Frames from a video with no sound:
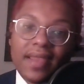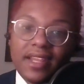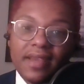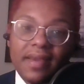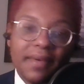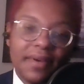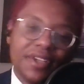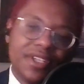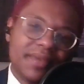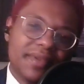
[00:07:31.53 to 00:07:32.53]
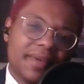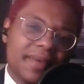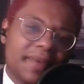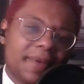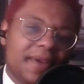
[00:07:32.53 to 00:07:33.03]
Now, you're
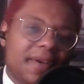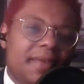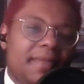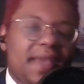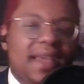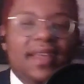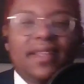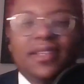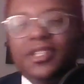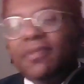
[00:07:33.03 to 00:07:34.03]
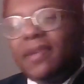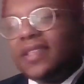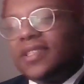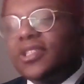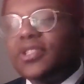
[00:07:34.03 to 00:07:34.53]
wondering, oh man, Jeremiah,
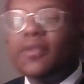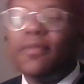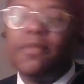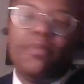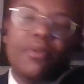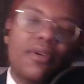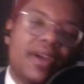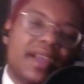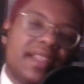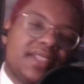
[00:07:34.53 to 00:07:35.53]
this is so boring.